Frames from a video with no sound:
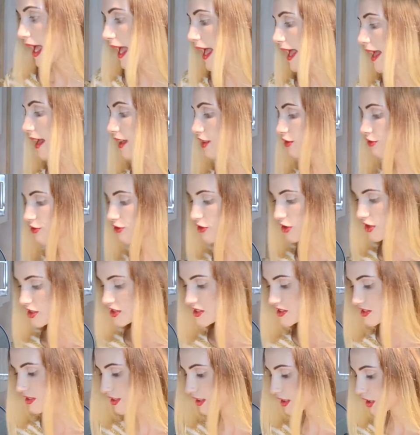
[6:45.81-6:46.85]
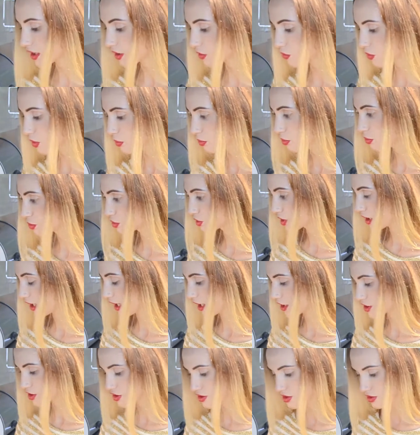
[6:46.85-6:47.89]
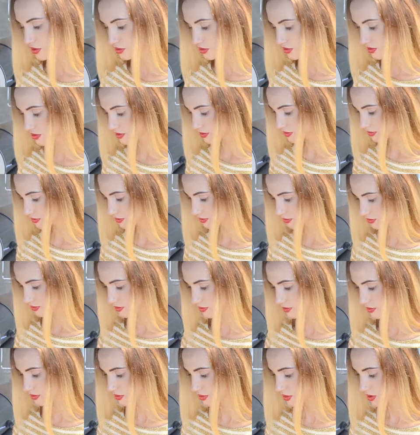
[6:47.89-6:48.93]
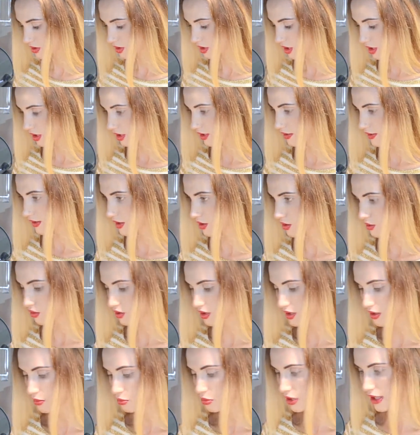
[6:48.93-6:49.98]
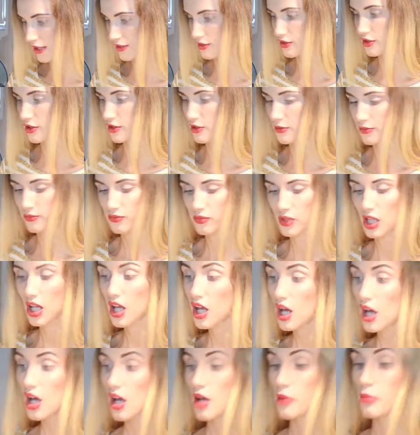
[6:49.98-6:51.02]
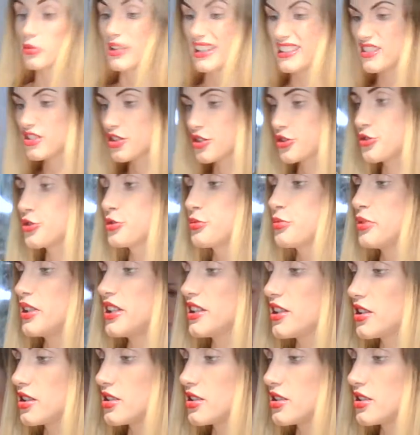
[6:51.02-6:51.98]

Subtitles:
And first thing, we put cashews in our blender. Blender should be